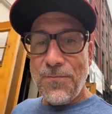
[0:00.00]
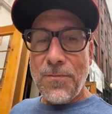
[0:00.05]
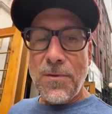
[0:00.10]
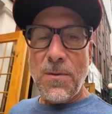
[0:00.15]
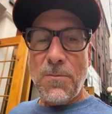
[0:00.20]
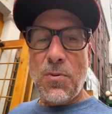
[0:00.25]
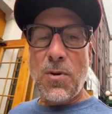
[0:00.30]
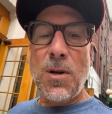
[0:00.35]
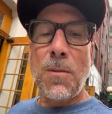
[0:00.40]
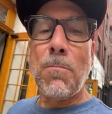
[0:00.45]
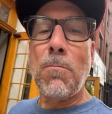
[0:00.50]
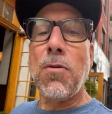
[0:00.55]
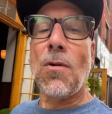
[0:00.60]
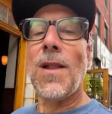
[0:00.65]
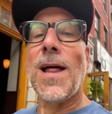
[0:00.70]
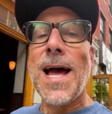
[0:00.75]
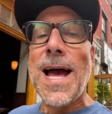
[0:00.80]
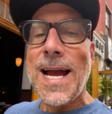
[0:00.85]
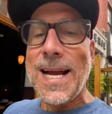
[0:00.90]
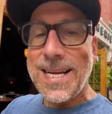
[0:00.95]
Put a
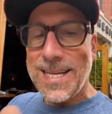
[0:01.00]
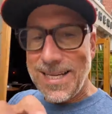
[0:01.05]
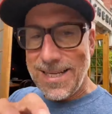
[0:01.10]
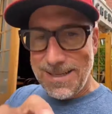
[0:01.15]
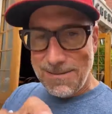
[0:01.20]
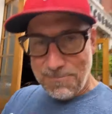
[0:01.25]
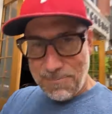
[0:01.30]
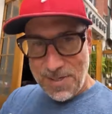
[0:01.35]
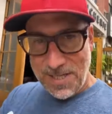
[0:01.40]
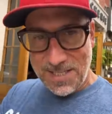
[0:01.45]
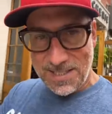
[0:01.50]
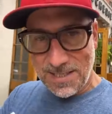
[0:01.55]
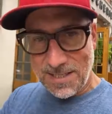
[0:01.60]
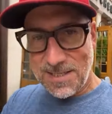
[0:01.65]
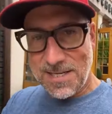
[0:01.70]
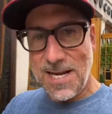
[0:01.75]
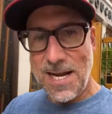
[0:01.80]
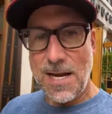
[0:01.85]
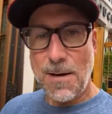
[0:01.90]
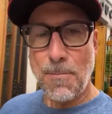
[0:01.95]
black piece of
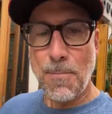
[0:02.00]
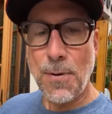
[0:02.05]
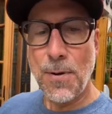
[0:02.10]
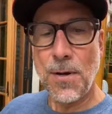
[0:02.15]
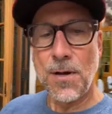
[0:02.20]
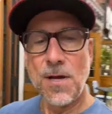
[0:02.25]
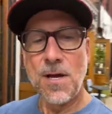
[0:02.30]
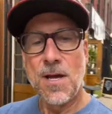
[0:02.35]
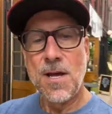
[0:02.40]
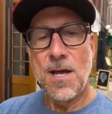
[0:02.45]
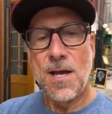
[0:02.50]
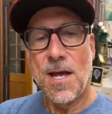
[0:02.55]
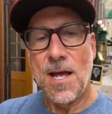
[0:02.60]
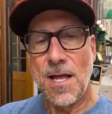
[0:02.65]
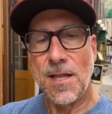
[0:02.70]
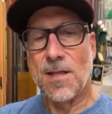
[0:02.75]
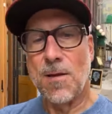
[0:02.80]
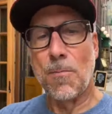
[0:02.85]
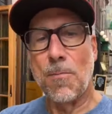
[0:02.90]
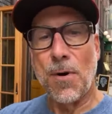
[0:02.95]
tape
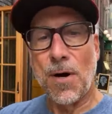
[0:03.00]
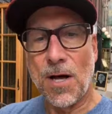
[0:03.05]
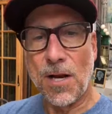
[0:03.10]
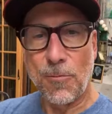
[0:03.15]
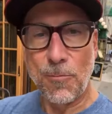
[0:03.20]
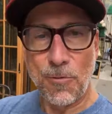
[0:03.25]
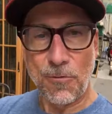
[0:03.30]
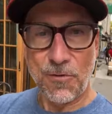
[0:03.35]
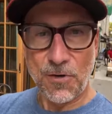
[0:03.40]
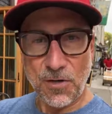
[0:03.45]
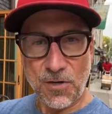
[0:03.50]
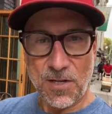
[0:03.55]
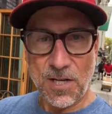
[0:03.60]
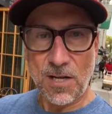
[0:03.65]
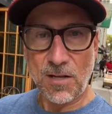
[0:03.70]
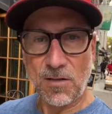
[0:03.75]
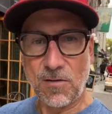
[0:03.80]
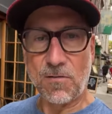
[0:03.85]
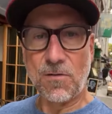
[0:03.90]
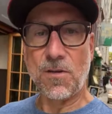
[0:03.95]
at the bottom of your
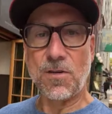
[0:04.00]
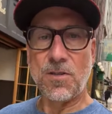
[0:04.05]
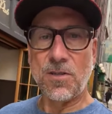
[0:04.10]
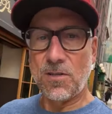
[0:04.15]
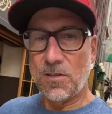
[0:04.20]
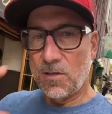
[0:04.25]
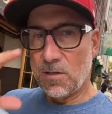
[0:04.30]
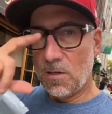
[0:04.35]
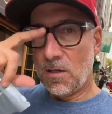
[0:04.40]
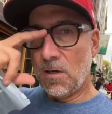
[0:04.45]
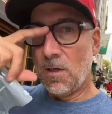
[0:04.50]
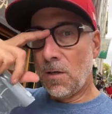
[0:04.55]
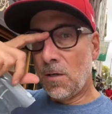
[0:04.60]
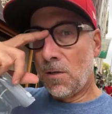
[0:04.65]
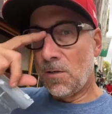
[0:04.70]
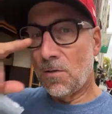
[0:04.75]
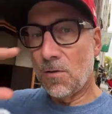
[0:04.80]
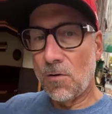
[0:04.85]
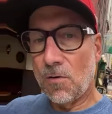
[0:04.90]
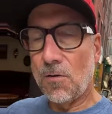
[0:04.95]
television
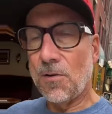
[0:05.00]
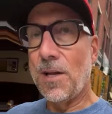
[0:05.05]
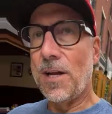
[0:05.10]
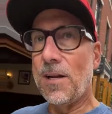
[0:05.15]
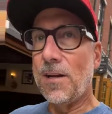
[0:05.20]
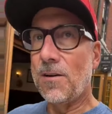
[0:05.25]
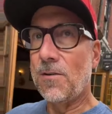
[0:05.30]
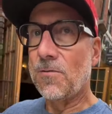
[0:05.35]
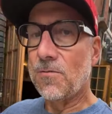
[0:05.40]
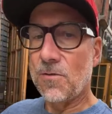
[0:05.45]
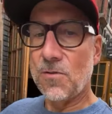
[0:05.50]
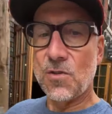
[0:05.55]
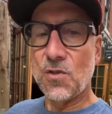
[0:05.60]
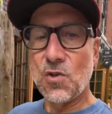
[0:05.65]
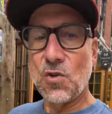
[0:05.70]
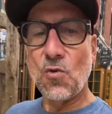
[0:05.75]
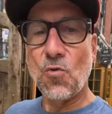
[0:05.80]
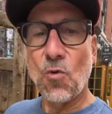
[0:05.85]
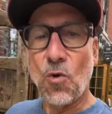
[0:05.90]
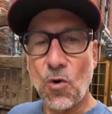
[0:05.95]
so they don't
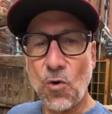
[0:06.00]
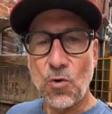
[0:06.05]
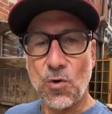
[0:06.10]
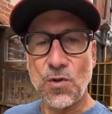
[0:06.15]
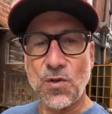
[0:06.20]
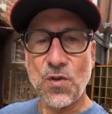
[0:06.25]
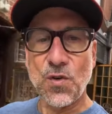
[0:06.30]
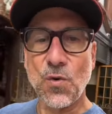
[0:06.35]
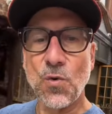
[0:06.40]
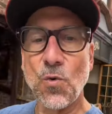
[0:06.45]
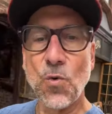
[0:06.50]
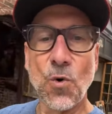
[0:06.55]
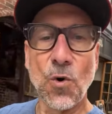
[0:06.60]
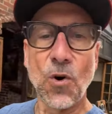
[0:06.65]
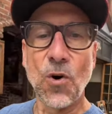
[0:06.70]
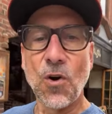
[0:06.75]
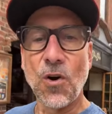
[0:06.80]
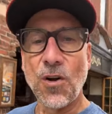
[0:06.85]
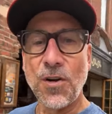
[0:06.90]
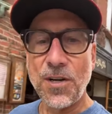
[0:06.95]
scroll a score
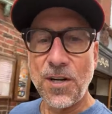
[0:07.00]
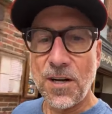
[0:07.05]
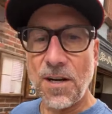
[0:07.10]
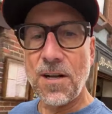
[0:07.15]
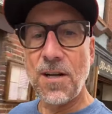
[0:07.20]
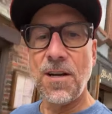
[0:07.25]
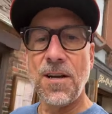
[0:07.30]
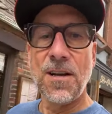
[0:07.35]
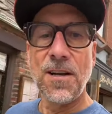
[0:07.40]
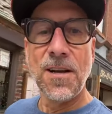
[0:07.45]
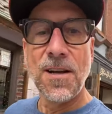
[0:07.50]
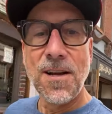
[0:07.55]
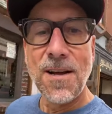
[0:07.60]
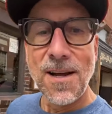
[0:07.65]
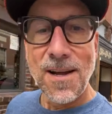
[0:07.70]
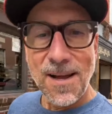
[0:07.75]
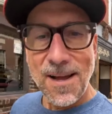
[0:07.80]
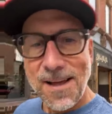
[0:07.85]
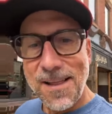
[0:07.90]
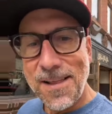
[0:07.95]
on you
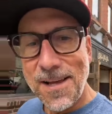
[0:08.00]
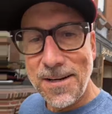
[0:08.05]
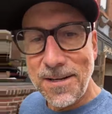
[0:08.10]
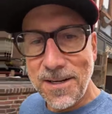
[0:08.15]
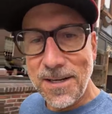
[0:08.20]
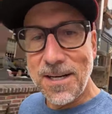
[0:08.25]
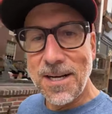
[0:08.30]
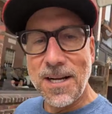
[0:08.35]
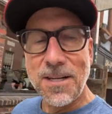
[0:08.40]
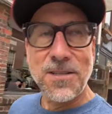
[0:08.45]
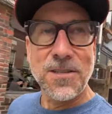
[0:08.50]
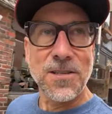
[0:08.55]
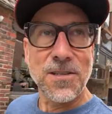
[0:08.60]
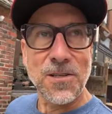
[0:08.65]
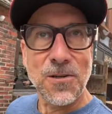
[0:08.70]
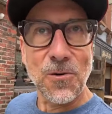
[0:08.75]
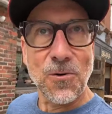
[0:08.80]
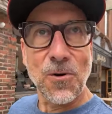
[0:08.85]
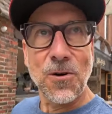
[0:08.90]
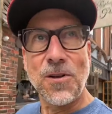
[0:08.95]
and then you catch the
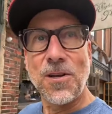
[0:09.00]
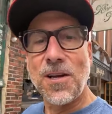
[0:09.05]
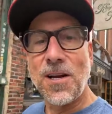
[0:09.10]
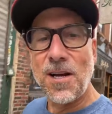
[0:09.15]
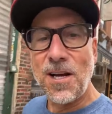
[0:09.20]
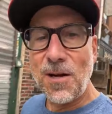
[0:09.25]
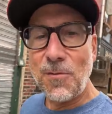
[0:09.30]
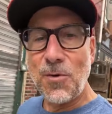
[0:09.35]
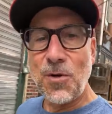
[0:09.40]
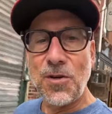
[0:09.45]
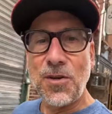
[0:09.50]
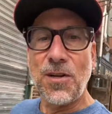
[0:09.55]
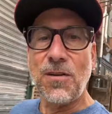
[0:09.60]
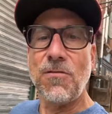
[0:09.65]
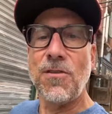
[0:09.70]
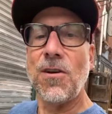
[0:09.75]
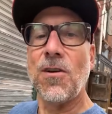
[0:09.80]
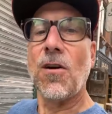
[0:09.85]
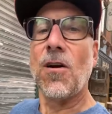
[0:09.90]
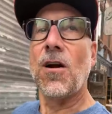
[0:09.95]
score of the game you
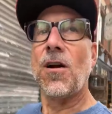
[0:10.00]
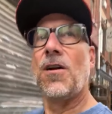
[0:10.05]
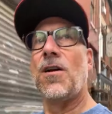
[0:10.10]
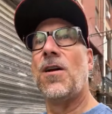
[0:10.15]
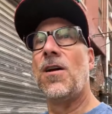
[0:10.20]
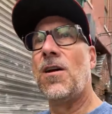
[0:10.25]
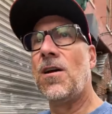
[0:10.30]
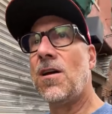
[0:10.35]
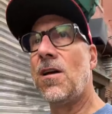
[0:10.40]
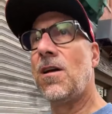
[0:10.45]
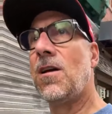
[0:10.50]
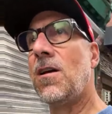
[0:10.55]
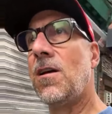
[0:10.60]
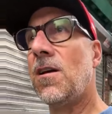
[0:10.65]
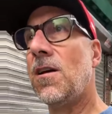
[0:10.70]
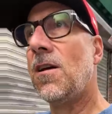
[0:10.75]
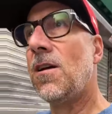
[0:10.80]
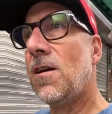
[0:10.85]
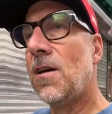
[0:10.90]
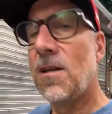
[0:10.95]
DVR'd.
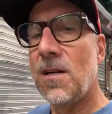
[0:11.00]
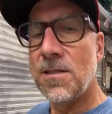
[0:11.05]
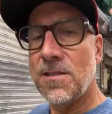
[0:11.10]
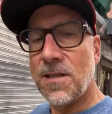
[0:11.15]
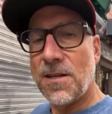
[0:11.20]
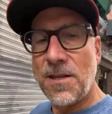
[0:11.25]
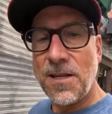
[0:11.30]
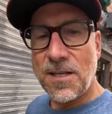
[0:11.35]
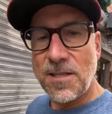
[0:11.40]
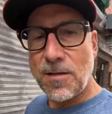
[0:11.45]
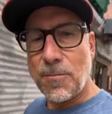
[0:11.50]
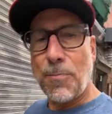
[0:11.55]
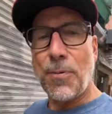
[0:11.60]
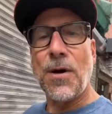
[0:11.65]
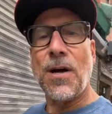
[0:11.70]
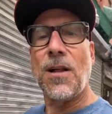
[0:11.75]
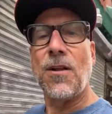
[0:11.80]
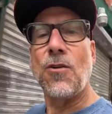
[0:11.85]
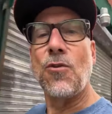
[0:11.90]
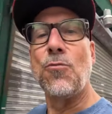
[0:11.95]
It's a Nick
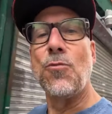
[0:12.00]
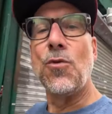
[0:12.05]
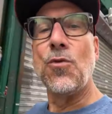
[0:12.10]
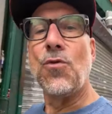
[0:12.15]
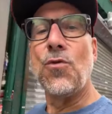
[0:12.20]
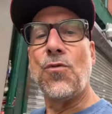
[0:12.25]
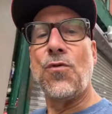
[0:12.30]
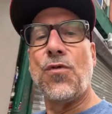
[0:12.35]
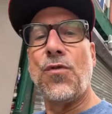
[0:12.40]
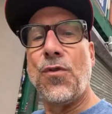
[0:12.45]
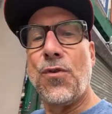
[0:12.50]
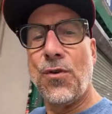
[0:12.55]
DiPaolo move.